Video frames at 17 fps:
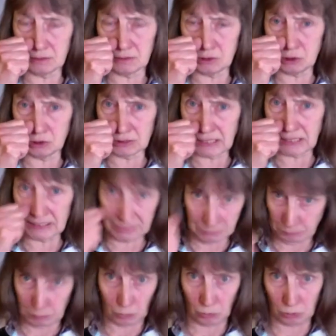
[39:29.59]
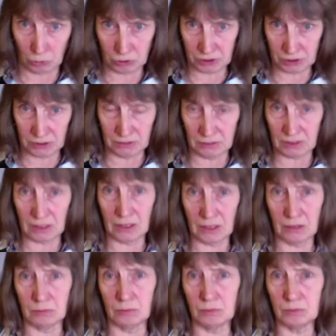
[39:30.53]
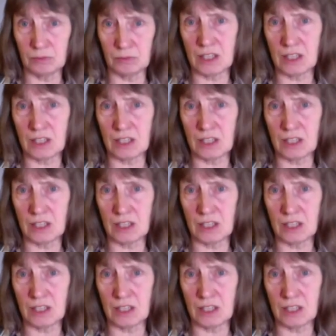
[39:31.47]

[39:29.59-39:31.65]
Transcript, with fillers: took that on board and um,